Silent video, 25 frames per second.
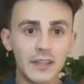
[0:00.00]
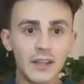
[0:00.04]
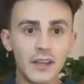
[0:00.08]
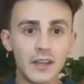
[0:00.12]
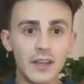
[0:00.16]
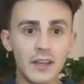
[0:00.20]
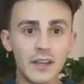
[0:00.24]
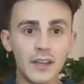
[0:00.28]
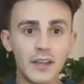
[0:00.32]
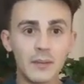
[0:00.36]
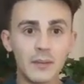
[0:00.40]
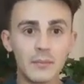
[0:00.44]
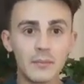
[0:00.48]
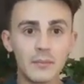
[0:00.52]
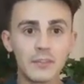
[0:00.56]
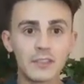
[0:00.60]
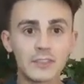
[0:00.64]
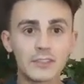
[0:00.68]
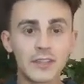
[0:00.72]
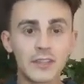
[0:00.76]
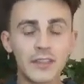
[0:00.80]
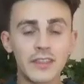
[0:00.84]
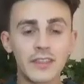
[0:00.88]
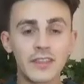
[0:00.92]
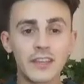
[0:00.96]

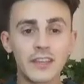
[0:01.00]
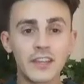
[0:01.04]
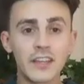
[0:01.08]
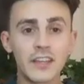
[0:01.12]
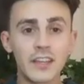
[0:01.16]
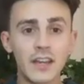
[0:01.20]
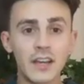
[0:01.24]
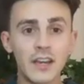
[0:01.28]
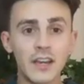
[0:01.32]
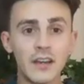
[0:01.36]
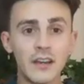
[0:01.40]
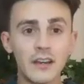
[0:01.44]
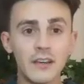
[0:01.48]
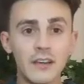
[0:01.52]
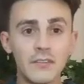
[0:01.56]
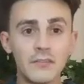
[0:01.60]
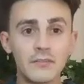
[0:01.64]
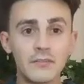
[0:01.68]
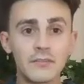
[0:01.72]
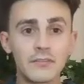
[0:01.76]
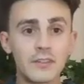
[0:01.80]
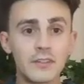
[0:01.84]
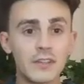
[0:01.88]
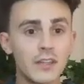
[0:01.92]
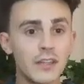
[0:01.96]
So I think
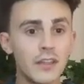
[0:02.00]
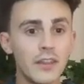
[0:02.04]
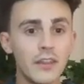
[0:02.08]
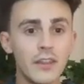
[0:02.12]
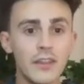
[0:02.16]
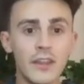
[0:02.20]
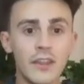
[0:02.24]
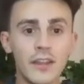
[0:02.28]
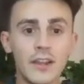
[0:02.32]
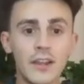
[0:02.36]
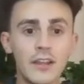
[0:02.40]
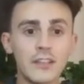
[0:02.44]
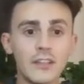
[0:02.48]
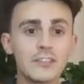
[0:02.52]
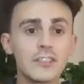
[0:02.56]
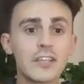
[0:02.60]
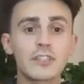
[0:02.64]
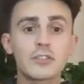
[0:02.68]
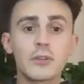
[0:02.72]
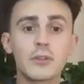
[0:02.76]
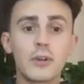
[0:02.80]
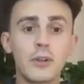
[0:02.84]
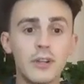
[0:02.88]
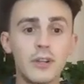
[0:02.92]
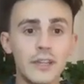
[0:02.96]
of their
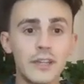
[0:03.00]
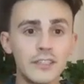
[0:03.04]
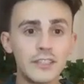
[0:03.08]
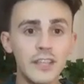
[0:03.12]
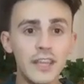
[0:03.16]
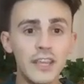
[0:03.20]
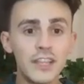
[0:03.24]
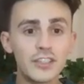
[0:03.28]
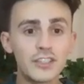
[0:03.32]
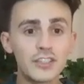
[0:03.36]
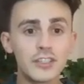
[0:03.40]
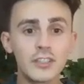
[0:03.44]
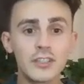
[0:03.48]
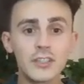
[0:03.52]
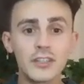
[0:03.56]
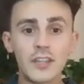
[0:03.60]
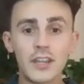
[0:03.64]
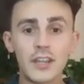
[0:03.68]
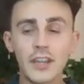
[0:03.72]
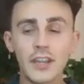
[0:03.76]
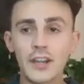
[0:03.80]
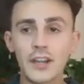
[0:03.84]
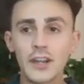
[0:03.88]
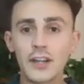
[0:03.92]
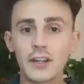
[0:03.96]
sexual orientation,
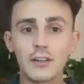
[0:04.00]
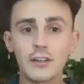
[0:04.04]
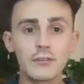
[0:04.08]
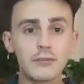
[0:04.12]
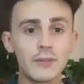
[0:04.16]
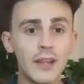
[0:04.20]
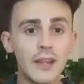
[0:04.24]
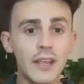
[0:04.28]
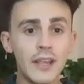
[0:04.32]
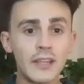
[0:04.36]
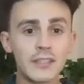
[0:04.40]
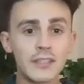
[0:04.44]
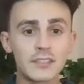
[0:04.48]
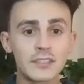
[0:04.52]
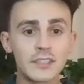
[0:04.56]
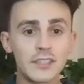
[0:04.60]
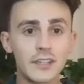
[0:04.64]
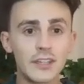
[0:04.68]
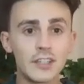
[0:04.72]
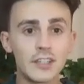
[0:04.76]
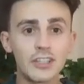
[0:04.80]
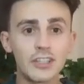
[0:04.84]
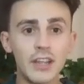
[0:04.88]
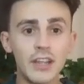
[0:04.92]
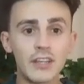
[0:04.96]
their race, their
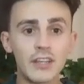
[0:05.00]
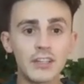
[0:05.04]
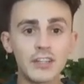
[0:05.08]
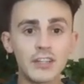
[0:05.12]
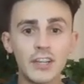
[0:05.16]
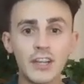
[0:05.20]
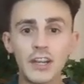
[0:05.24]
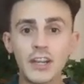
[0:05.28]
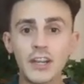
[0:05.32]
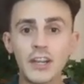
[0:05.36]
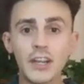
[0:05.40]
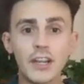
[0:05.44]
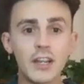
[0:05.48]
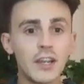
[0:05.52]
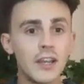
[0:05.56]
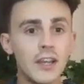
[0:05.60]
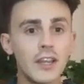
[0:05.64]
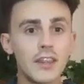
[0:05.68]
gender,